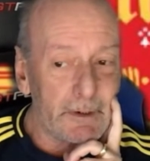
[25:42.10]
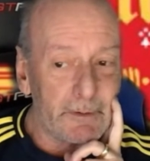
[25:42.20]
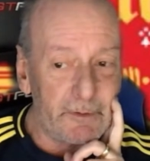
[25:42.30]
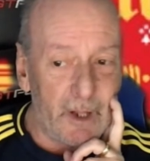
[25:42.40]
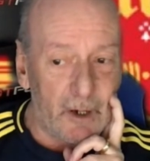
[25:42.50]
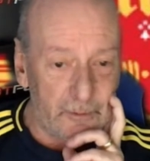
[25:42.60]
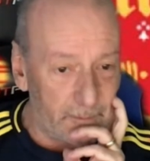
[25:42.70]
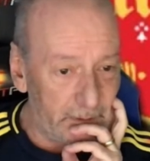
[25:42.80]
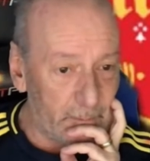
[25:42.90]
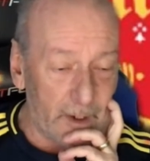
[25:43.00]
no,
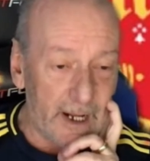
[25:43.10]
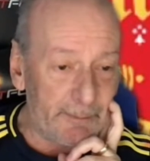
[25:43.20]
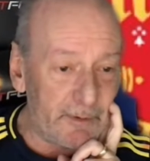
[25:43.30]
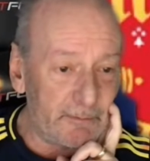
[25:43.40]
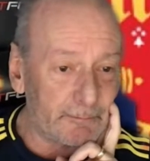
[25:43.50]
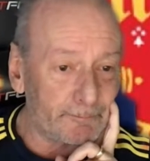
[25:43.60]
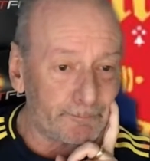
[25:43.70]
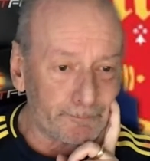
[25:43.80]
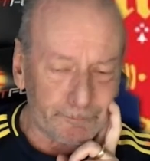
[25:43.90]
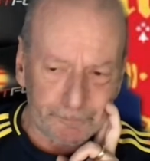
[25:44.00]
it won't happen.
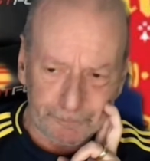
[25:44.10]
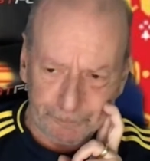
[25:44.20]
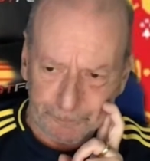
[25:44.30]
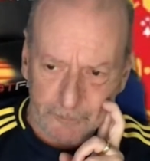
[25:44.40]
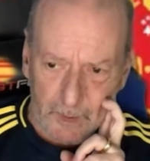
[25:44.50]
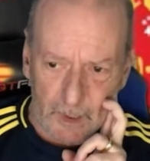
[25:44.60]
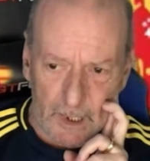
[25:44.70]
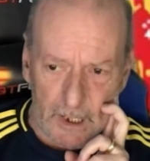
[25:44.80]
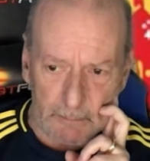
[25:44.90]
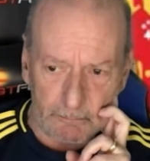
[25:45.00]

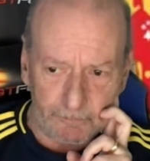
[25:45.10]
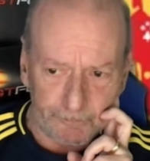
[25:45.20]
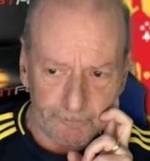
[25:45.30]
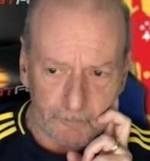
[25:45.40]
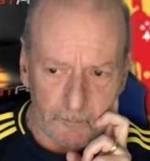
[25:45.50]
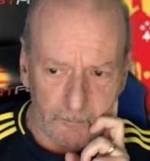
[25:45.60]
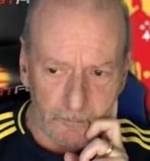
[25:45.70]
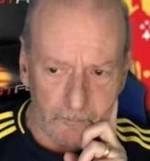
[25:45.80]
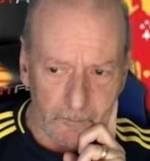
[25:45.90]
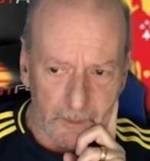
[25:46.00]
And
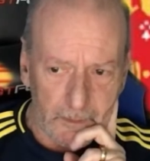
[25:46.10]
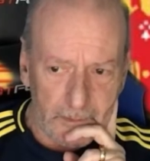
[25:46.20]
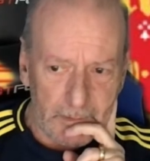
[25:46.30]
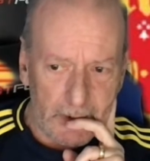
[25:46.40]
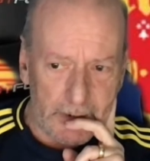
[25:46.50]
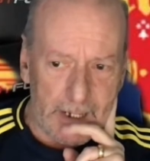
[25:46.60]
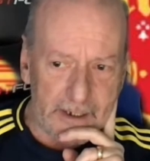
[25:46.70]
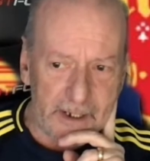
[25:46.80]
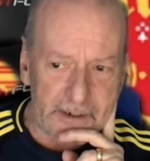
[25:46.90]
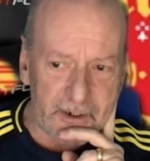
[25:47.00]

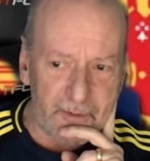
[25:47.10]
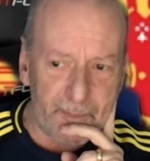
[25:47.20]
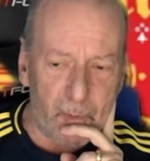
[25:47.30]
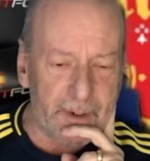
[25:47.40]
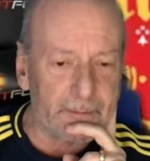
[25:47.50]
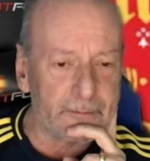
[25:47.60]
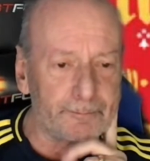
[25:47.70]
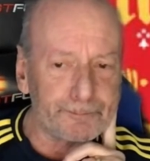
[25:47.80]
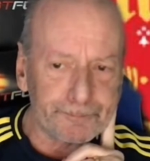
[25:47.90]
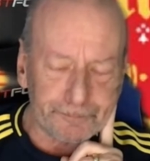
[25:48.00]
that's a good point.
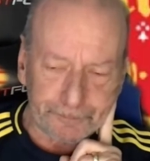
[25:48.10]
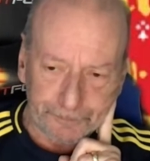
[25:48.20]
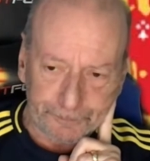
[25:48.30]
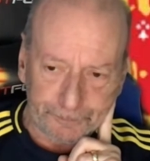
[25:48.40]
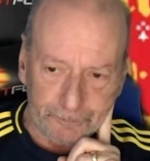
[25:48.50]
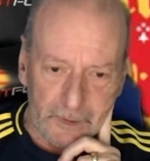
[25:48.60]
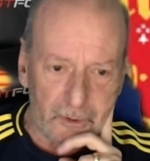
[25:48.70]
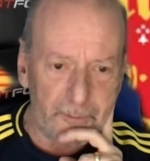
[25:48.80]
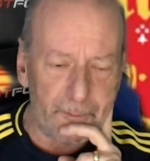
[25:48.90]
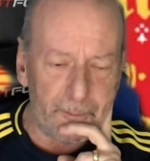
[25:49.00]

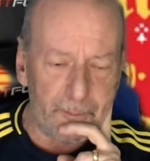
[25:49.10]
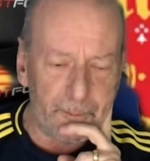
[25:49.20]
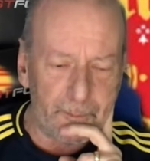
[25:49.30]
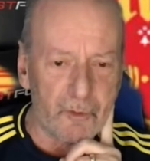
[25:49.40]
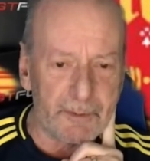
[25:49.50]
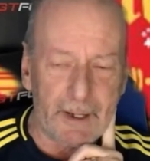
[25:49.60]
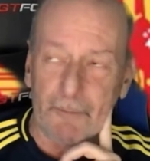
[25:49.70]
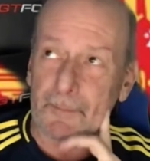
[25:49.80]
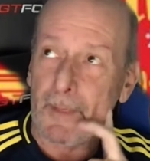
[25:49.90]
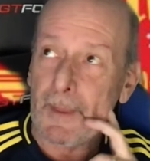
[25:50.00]
Good point of talking
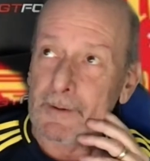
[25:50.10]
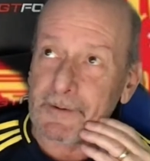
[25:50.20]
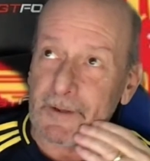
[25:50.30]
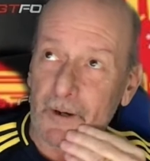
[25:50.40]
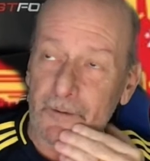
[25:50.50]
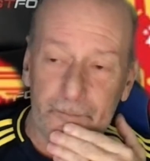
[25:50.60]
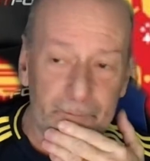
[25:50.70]
about. So